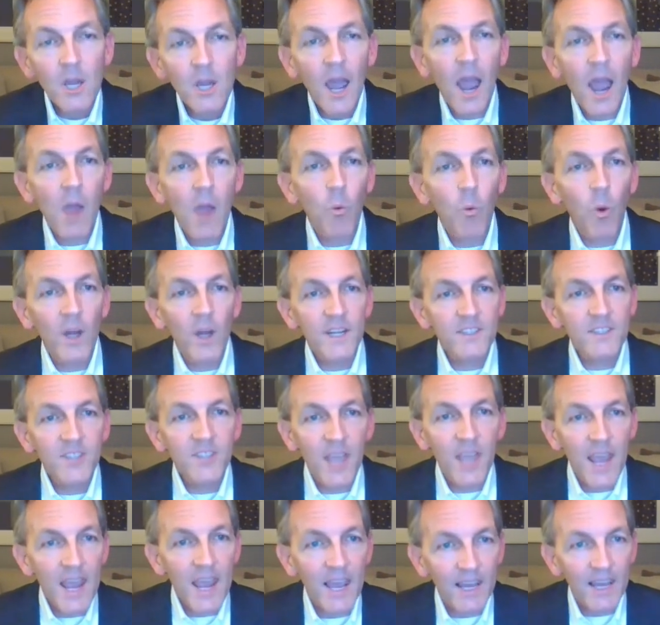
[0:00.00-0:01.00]
I wanted
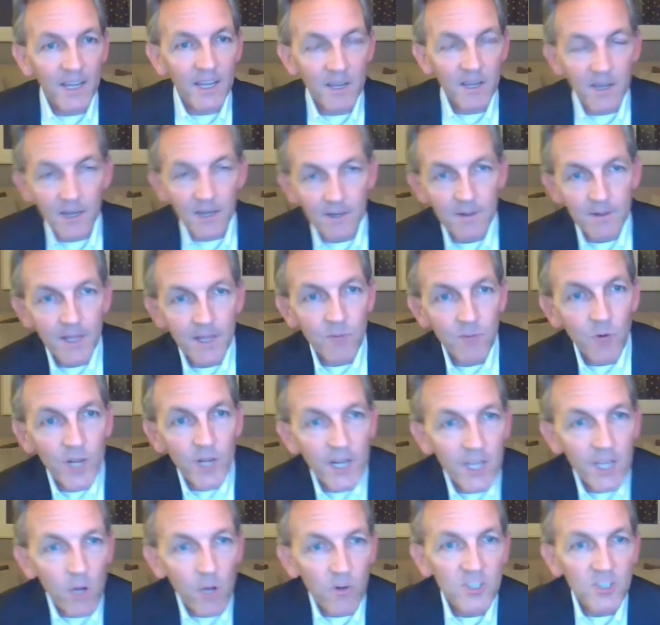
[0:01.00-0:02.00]
to end, and we're
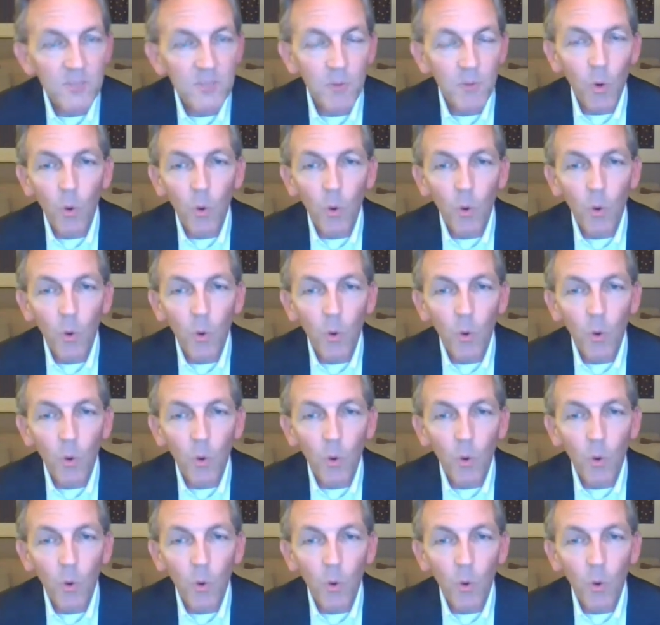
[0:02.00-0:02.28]
going to go to some